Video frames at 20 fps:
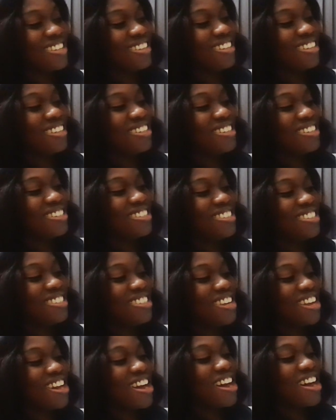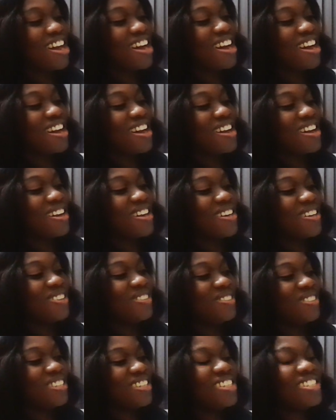Good
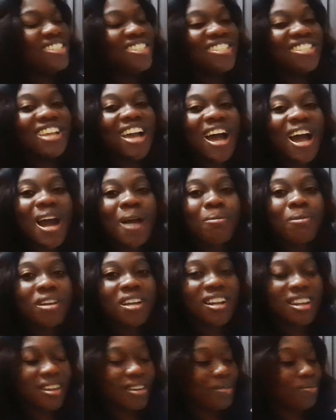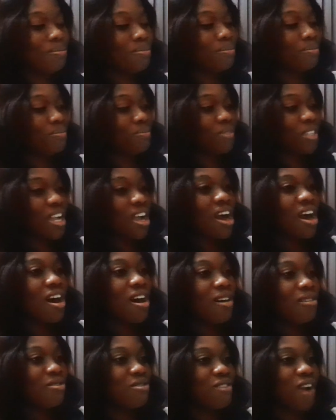job. Good job. K.
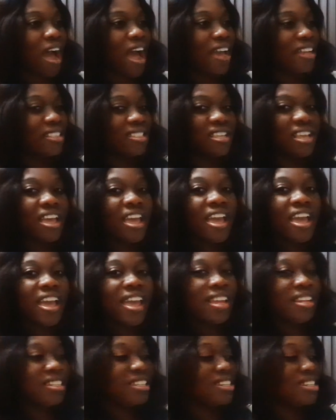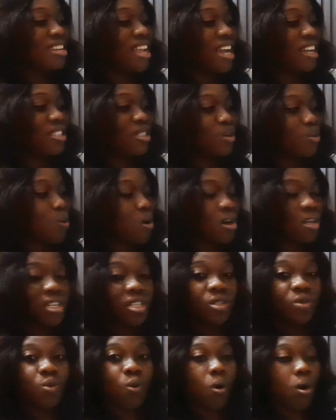All right. And the next one
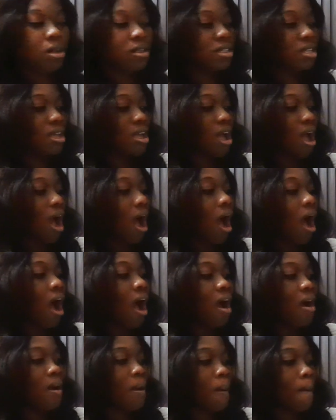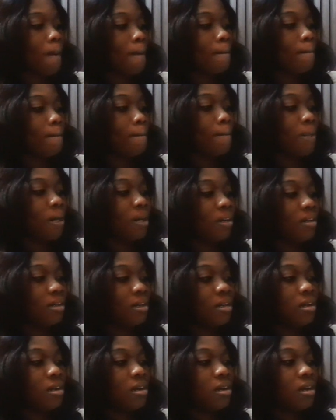is what? A, B.
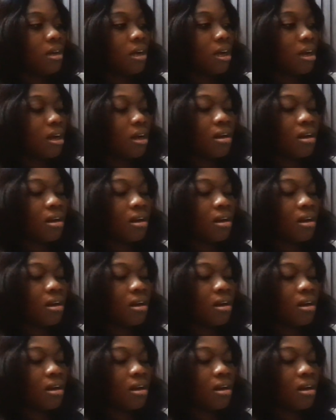K.